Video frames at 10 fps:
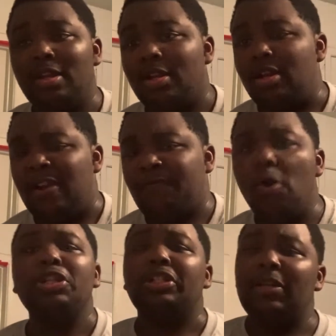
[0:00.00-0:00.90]

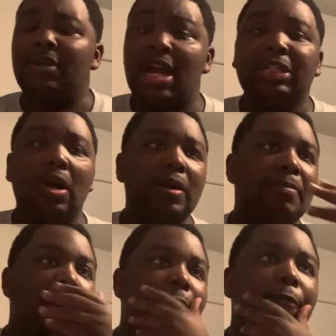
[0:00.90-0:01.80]
unfortunately we gotta talk
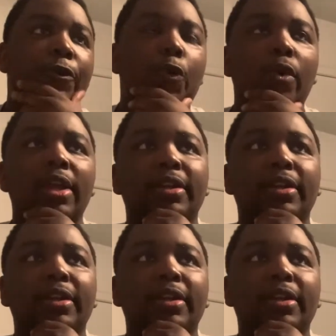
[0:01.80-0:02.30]
about real quick,